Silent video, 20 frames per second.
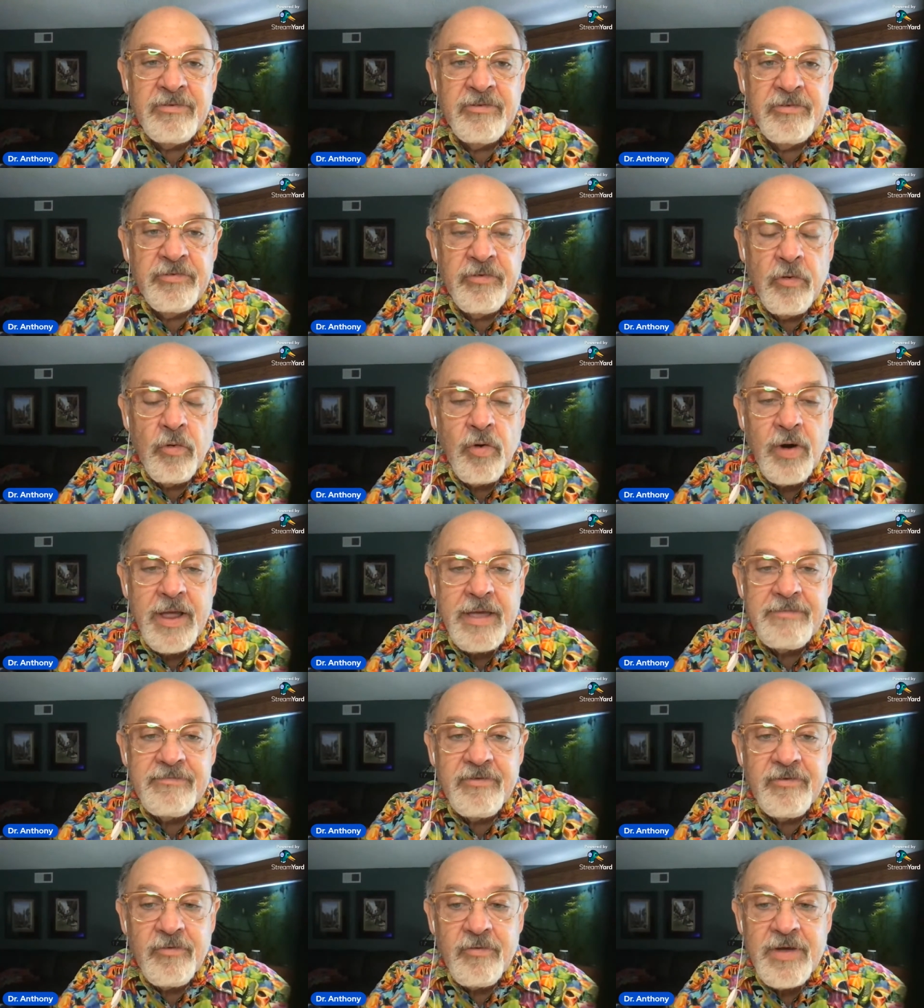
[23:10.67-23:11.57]
for a
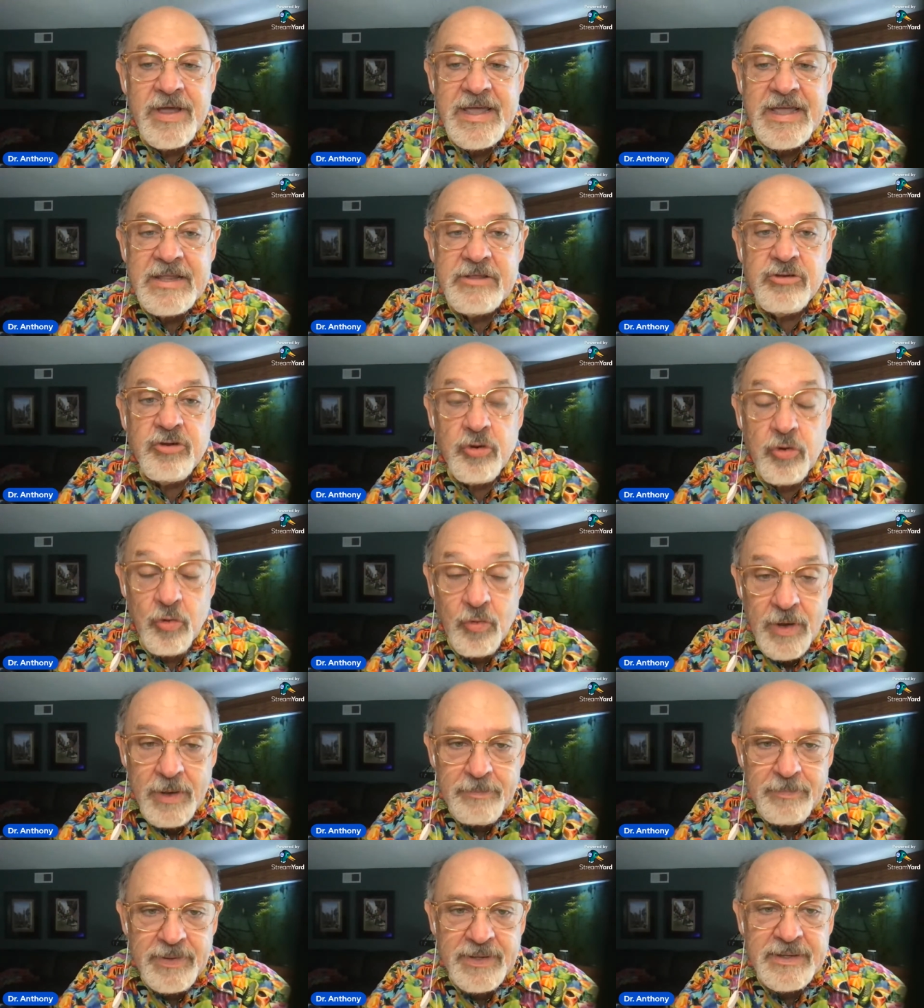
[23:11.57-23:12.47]
free
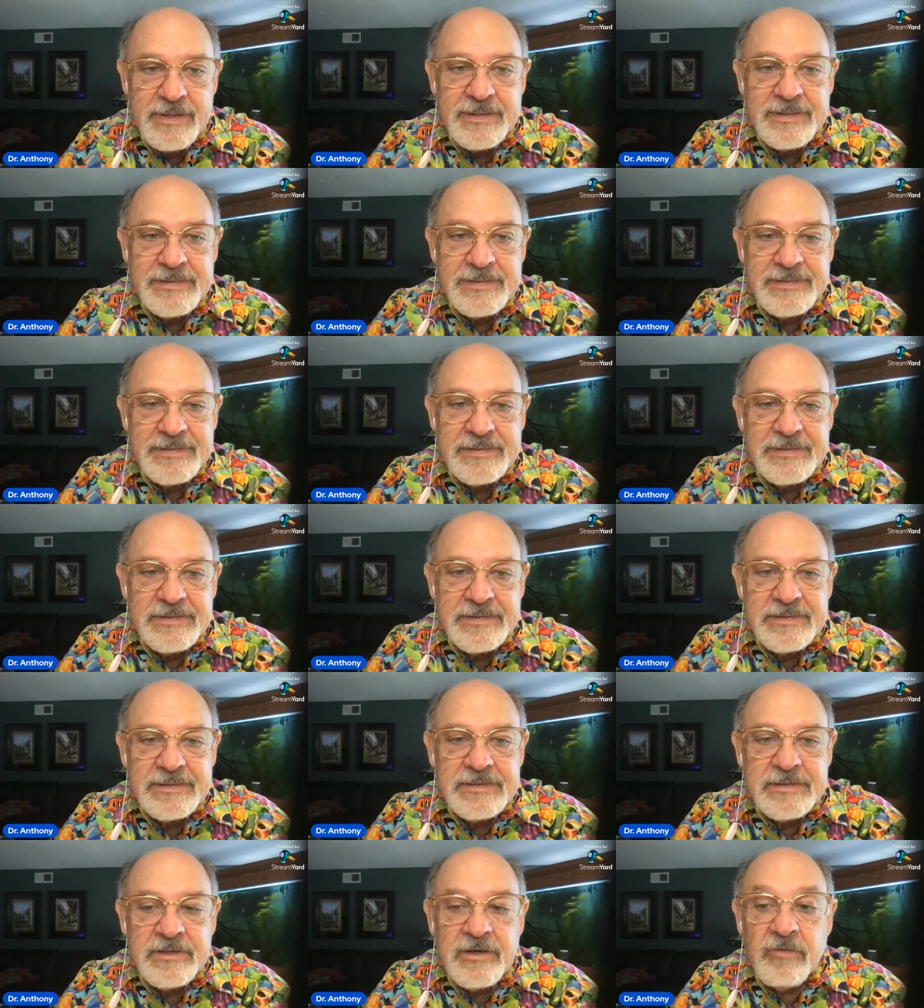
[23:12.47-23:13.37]
trip
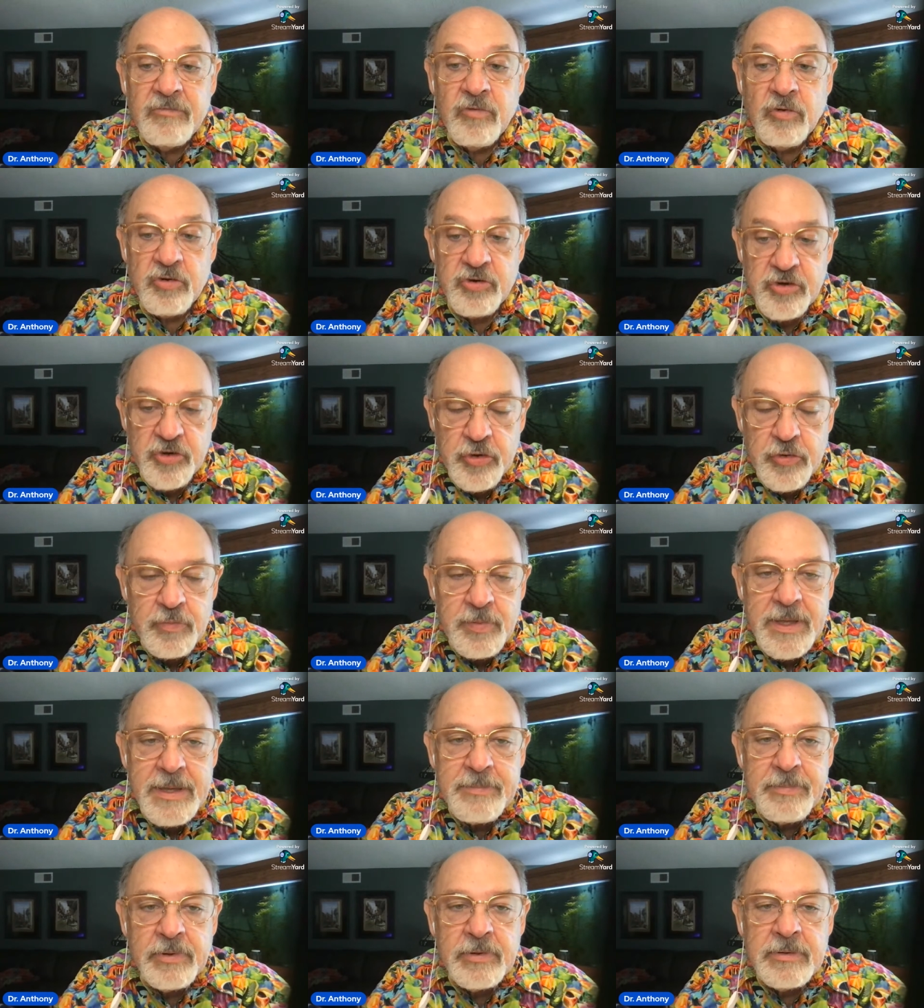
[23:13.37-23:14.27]
for 2
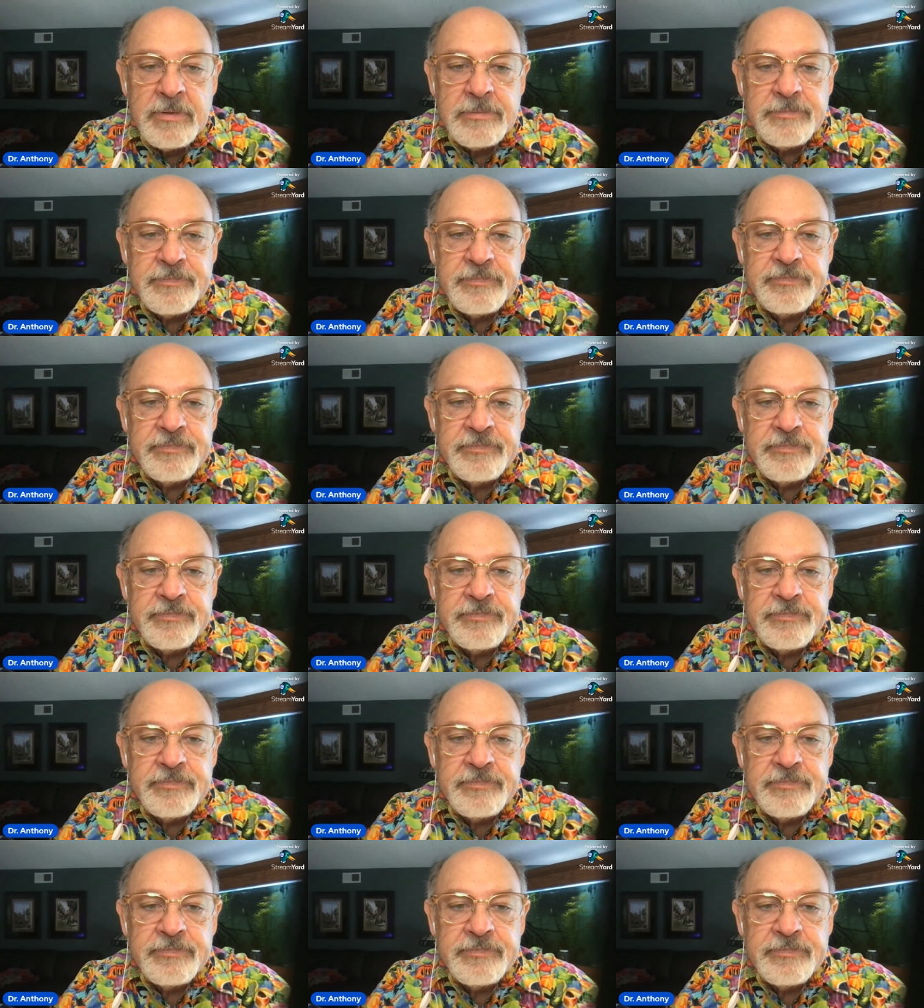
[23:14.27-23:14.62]
people